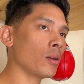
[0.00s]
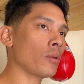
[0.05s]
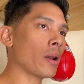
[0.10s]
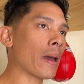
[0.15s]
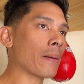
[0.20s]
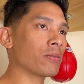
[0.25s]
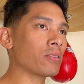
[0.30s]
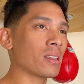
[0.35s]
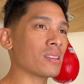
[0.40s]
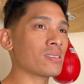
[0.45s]

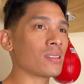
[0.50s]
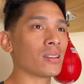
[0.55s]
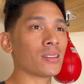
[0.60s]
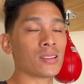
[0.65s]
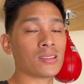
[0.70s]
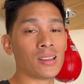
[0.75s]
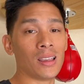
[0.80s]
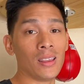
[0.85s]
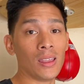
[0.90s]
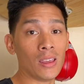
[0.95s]
wraps. That's not to
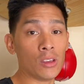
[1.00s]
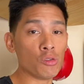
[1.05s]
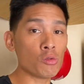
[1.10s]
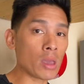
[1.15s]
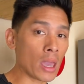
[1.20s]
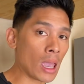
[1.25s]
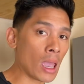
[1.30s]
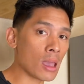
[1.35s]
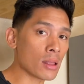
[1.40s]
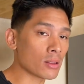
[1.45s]
say that you
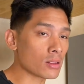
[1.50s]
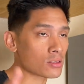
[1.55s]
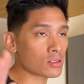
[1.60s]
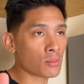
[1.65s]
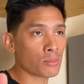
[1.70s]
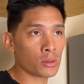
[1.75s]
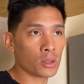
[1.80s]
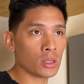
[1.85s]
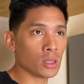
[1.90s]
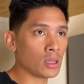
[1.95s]
can't, it's
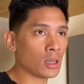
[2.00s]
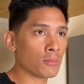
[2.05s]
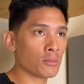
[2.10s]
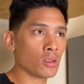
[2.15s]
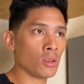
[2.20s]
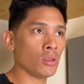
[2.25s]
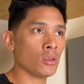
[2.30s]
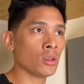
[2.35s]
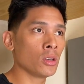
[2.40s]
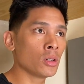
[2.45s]
completely up to
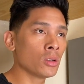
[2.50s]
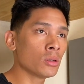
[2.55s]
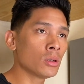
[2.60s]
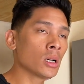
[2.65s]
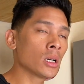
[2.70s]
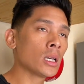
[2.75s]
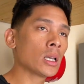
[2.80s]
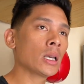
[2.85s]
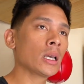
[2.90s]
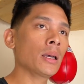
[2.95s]
you.
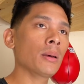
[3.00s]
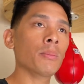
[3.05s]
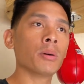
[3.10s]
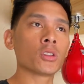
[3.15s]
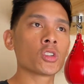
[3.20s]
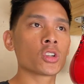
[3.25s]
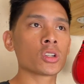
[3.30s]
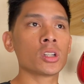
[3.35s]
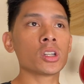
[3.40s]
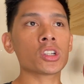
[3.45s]
But
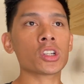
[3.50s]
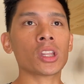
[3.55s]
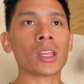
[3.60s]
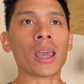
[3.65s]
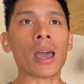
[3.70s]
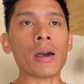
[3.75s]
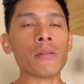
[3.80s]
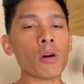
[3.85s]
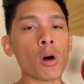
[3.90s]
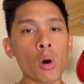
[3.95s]
traditionally,
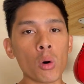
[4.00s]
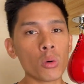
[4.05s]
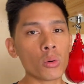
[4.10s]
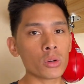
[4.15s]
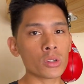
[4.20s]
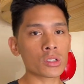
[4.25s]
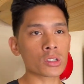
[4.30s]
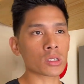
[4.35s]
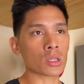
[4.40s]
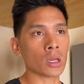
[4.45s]
I've
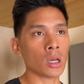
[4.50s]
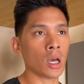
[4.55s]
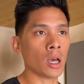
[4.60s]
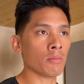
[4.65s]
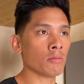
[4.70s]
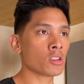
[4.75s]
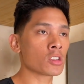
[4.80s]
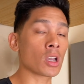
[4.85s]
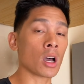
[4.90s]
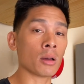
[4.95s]
always
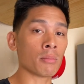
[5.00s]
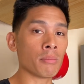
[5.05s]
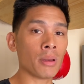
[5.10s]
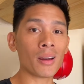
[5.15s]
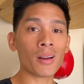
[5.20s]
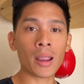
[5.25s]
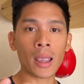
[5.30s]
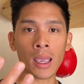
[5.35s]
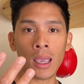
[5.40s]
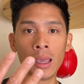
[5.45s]
just gone bare
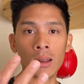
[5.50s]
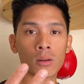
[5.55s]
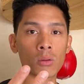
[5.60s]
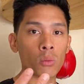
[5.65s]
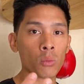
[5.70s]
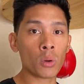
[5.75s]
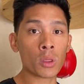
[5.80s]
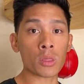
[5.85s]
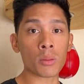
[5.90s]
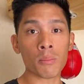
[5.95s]
hand
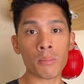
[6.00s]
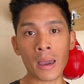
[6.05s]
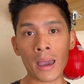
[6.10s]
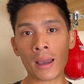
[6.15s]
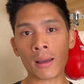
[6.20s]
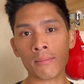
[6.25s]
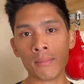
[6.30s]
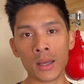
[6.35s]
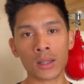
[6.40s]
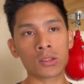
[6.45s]
with
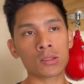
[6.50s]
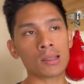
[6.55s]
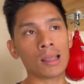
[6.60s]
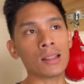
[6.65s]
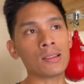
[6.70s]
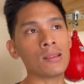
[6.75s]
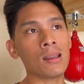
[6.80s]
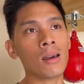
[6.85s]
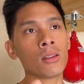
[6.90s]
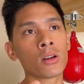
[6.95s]
bag mitts.
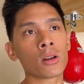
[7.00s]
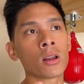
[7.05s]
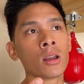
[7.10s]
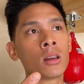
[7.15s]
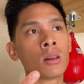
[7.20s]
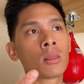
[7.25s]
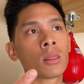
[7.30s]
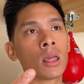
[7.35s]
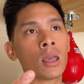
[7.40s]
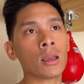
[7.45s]
That's the other
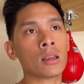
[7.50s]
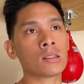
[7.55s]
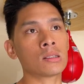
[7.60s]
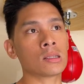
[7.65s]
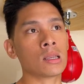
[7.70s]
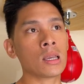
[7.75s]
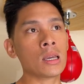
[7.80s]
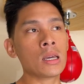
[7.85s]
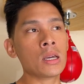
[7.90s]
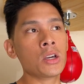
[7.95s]
good thing, is
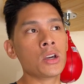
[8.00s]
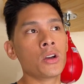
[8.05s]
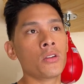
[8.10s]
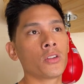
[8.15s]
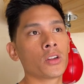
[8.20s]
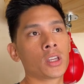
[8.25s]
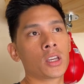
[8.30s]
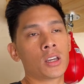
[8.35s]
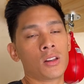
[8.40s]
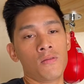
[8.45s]

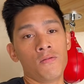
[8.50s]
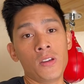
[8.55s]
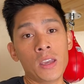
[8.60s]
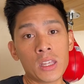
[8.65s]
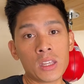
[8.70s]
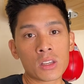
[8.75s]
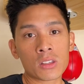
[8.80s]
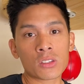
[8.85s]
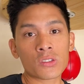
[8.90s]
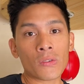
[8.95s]
for the
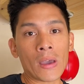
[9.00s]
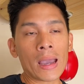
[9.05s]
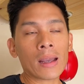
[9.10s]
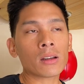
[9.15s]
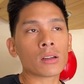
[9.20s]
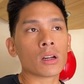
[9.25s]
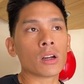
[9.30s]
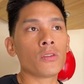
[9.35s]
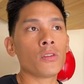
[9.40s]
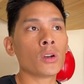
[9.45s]
convenience
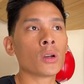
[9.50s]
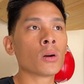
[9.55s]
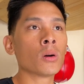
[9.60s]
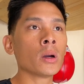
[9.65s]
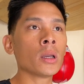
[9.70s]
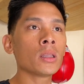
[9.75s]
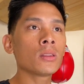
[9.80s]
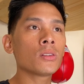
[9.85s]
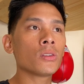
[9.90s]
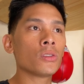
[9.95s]
factor. If you're
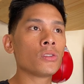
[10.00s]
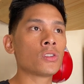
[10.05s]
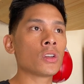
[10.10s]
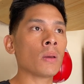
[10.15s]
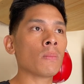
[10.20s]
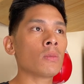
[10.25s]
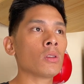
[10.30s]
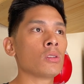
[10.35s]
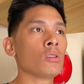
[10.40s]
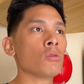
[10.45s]
going into the
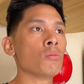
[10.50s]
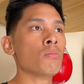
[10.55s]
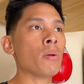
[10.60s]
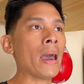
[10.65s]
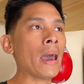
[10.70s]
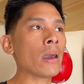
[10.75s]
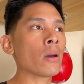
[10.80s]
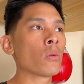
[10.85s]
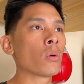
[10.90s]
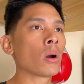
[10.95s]
gym to do
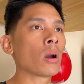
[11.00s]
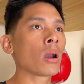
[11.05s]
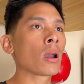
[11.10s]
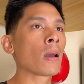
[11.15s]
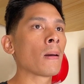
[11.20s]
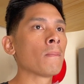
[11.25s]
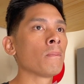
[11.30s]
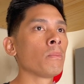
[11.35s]
bag work